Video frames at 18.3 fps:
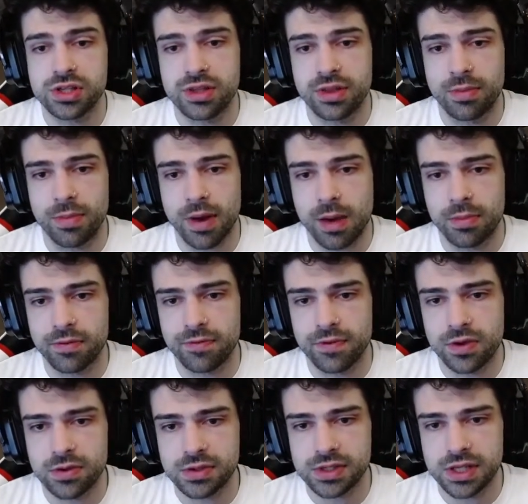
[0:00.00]
the bomb
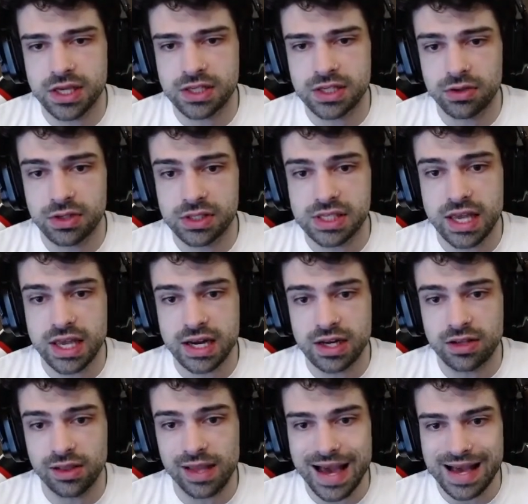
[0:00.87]
defuse until it's
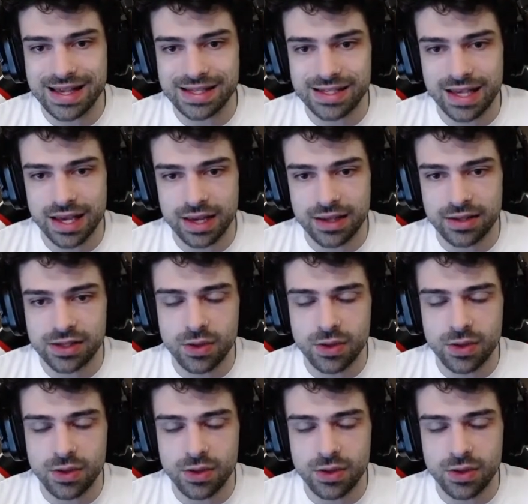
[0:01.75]
getting the last second.